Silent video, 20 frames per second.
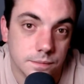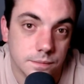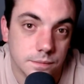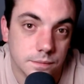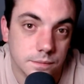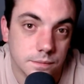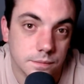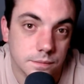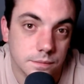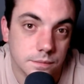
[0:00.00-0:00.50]

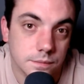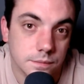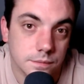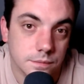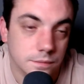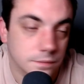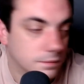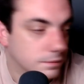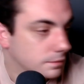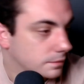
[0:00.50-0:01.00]

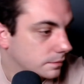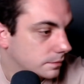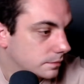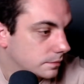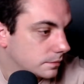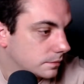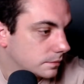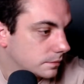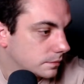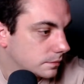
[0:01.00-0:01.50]

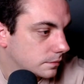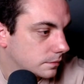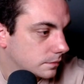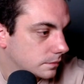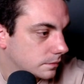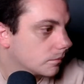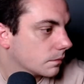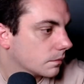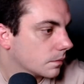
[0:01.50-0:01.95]
[no speech]